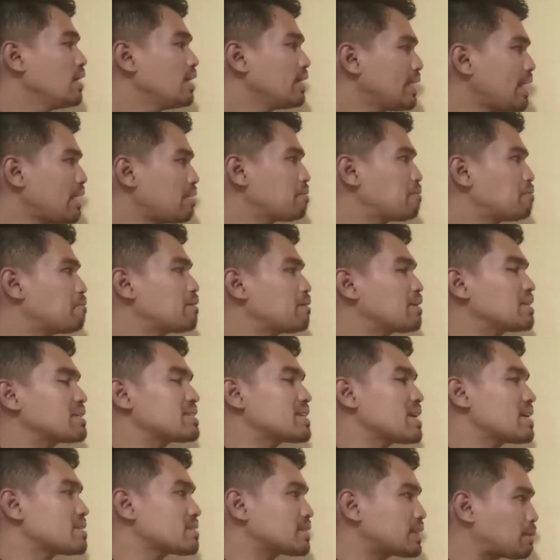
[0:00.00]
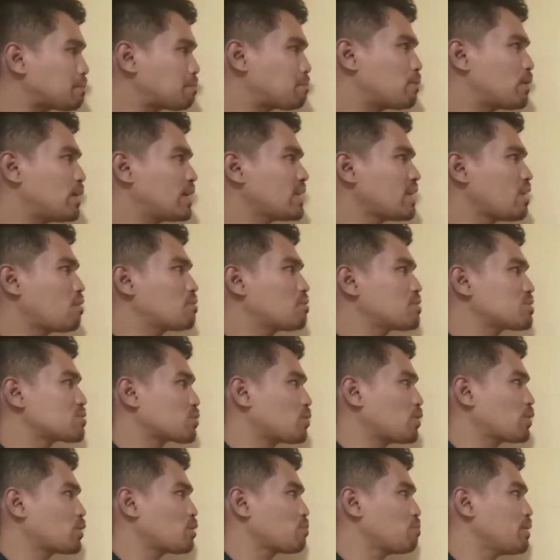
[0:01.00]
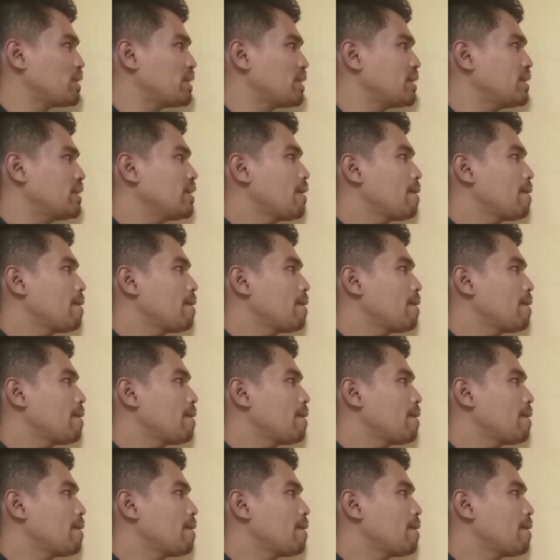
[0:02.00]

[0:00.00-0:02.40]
then we will just report our score to be